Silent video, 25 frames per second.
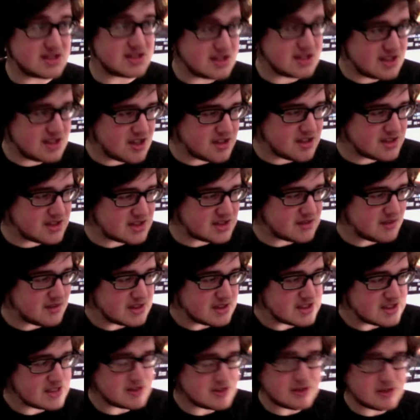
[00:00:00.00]
It's
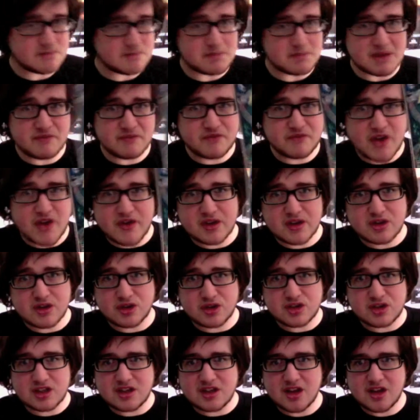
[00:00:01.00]
been very
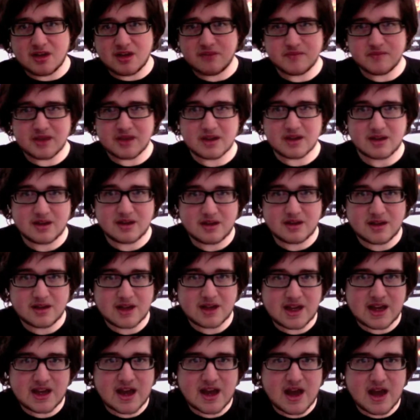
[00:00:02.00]
good.
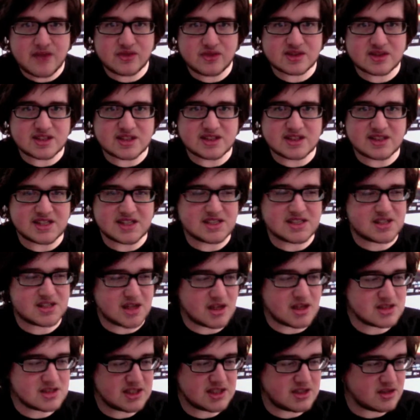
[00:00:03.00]
Ever since it
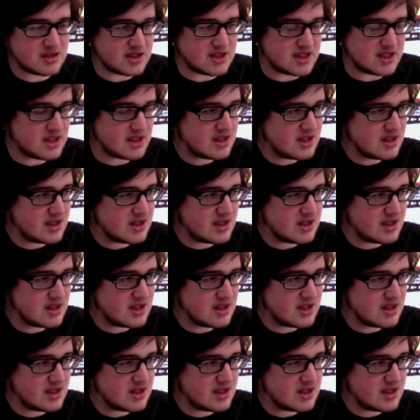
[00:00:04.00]
started on it.